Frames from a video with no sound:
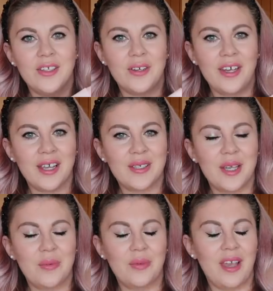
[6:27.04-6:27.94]
So
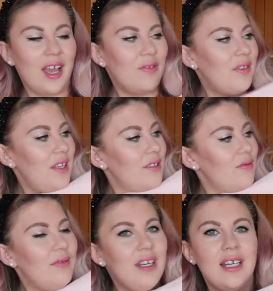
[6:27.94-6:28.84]
next up we have this
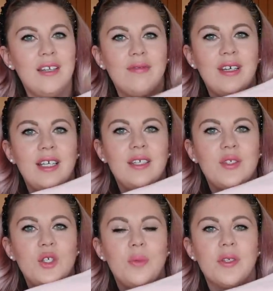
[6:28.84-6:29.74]
really, really
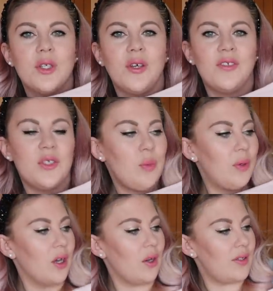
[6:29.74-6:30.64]
super soft,
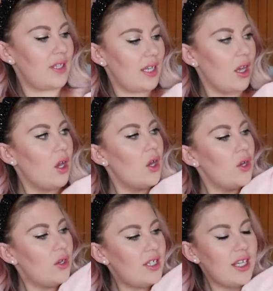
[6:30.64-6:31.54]
super cozy
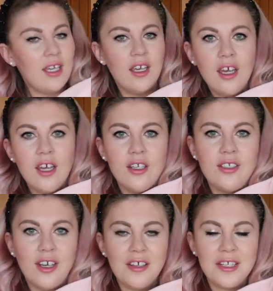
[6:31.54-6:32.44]
hoodie.
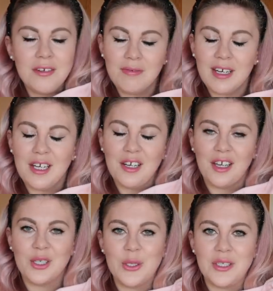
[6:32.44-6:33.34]
Darcy really
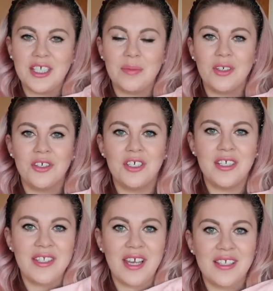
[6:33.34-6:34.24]
likes hoodies because she
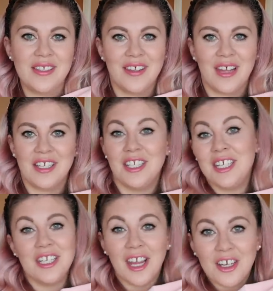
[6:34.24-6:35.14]
says that they're
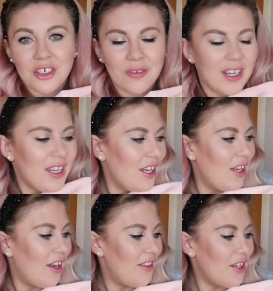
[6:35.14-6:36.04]
teenagery.
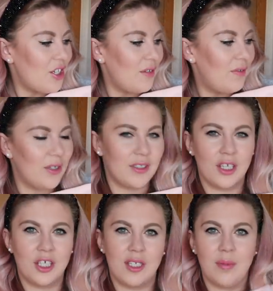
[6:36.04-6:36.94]
I think she feels
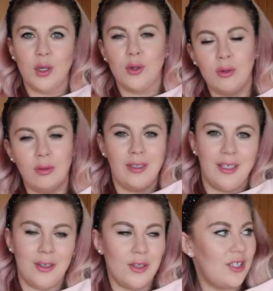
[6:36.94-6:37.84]
like she's a bit cool
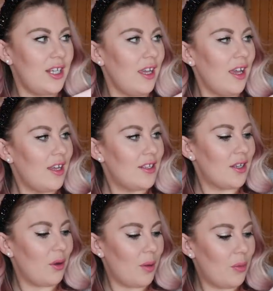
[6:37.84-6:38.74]
in a hoodie.
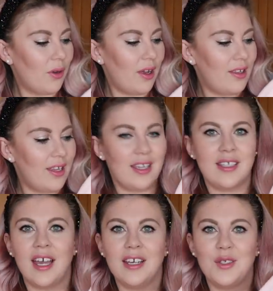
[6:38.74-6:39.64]
So I bought her
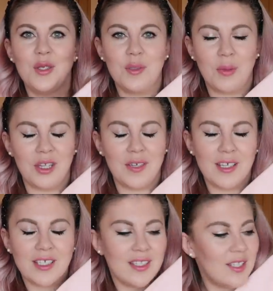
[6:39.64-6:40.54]
this and it suits both of
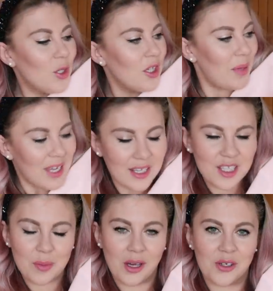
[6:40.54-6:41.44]
us because it's got the pink
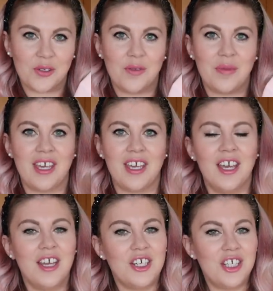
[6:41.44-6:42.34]
and sparkles for me.
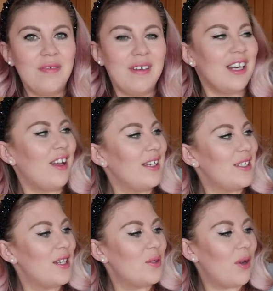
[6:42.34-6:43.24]
She really
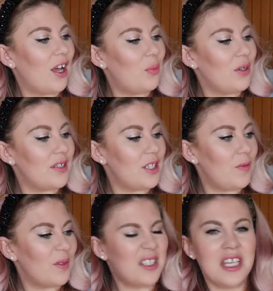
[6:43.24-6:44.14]
likes it as well because she
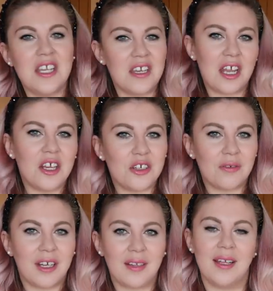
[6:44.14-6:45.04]
feels
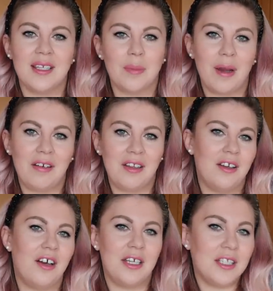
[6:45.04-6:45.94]
teenagery, and that's apparently the
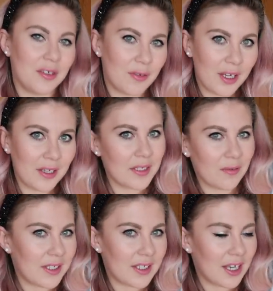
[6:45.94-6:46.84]
height of
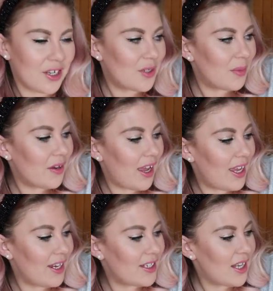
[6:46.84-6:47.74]
sophistication when you're
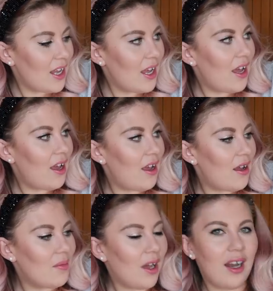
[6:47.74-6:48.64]
eight.
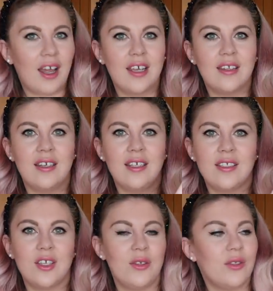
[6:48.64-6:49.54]
Um, I like that it's
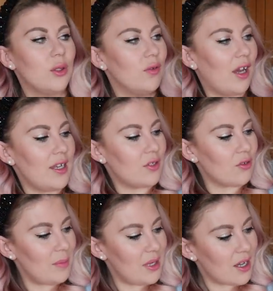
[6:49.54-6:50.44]
those sort of ice
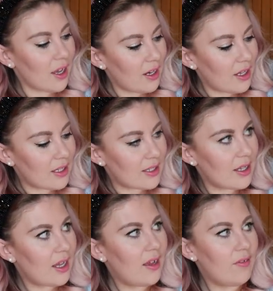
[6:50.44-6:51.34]
creamy colours.
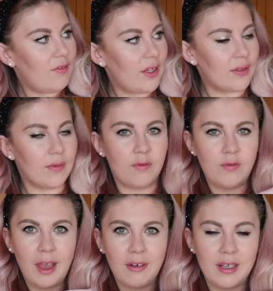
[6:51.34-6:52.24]
Feels
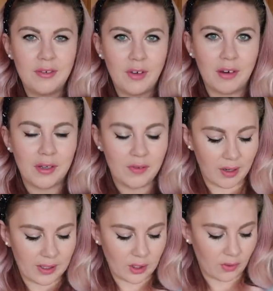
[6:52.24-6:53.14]
very, very,
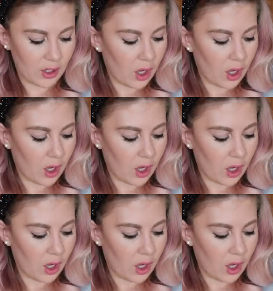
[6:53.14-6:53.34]
very soft.